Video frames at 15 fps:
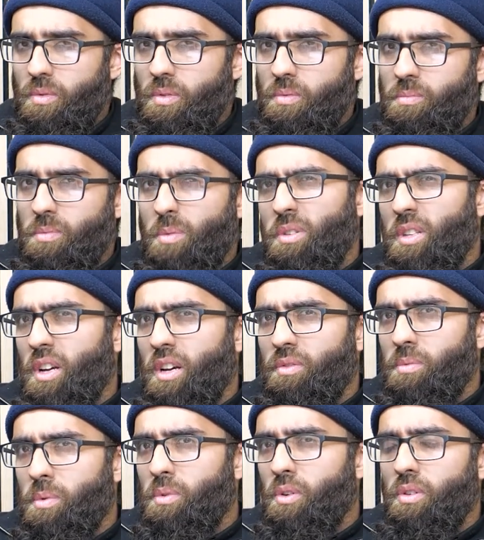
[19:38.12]
maybe they
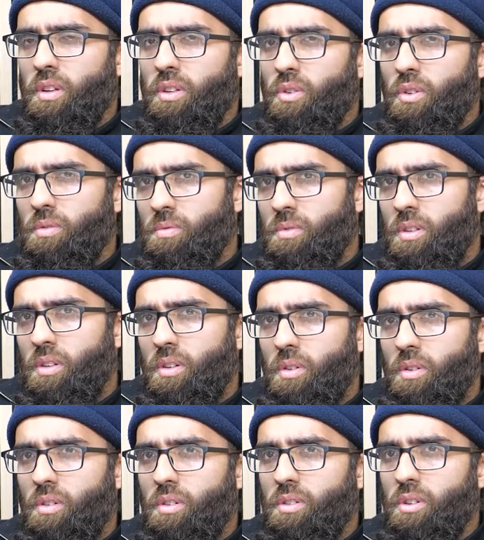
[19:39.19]
have, maybe not
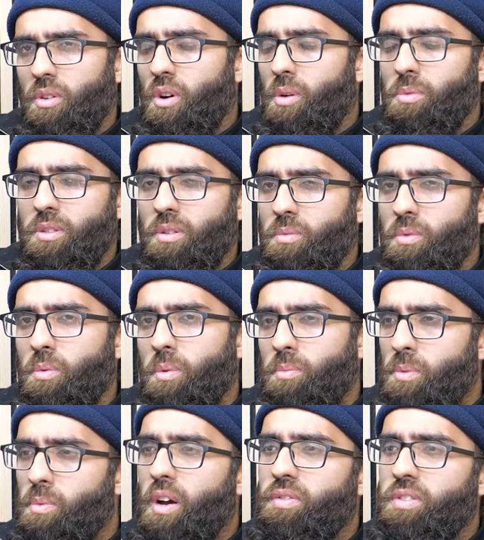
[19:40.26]
on the comments. I don't know, but
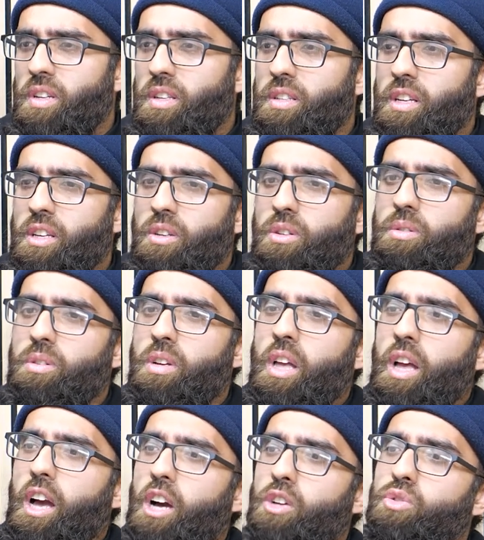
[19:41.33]
people have said like,
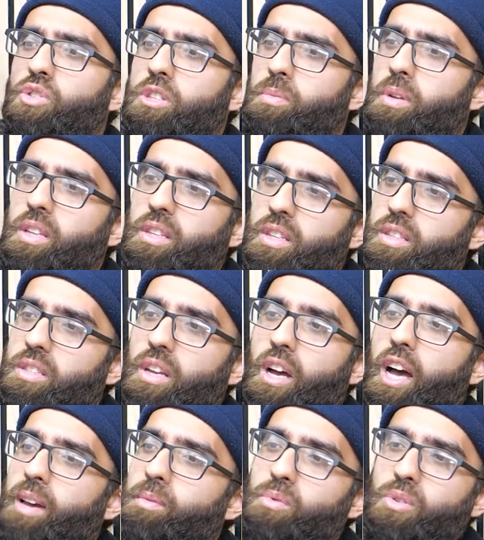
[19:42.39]
how do you explain this?
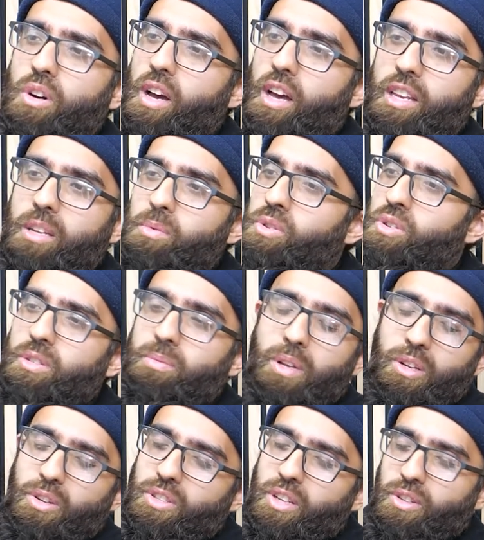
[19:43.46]
I'm not at liberty to
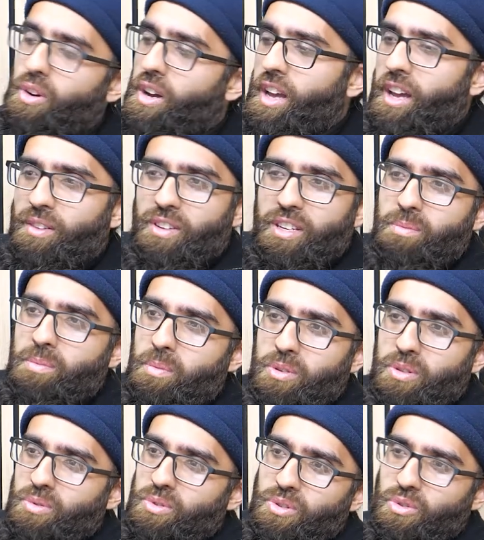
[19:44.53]
explain because I don't have any
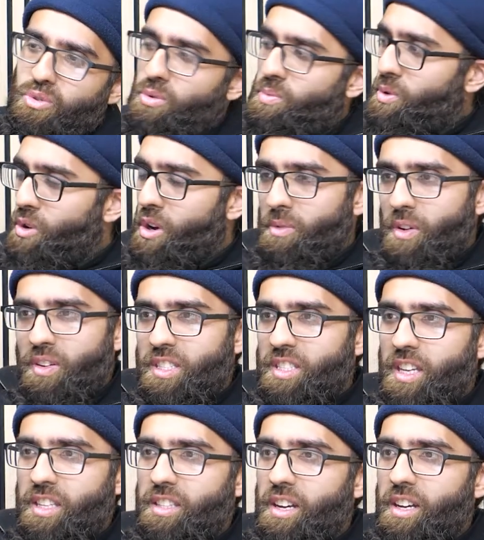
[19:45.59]
membership to this group, or nor have I
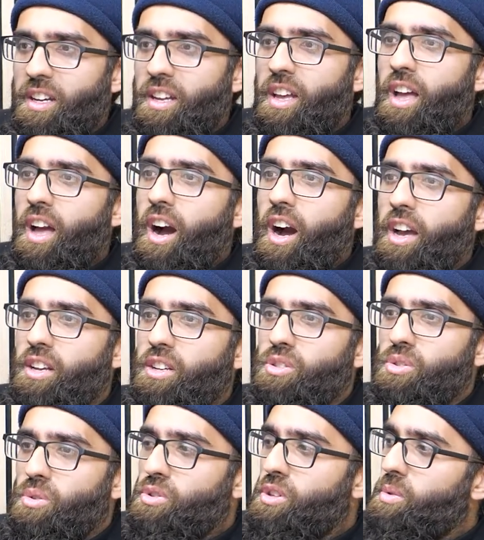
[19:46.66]
said that I
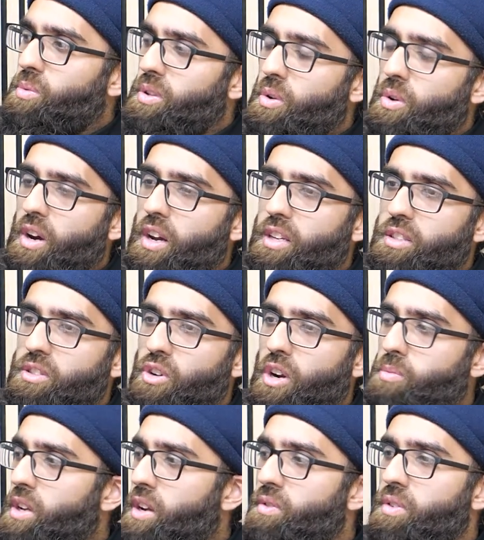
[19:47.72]
associate with or I
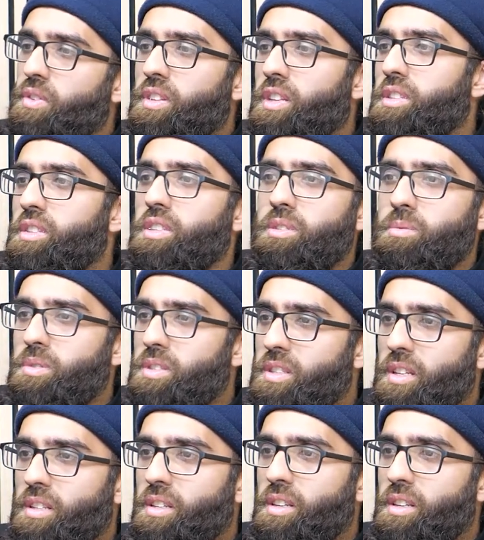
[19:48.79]
ascribe to everything that this has been said.